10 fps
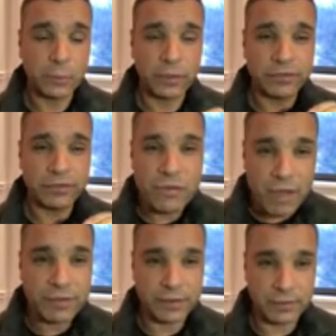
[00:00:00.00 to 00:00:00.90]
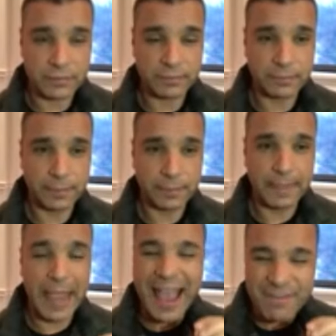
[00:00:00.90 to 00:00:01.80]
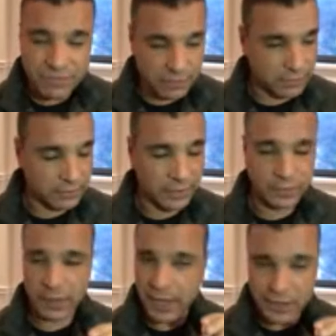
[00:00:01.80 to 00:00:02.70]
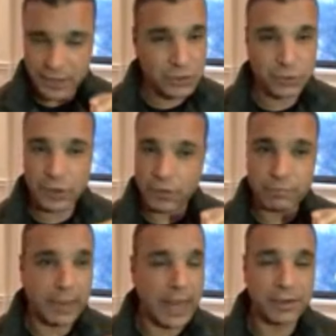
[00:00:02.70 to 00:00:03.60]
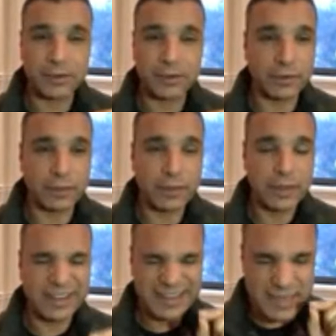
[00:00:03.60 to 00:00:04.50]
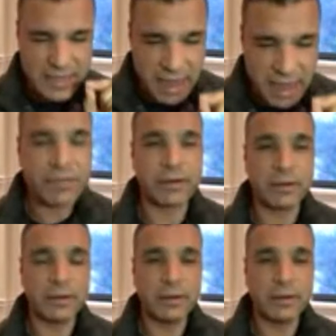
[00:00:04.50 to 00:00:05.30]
we've never, ever in the history of planet Earth, never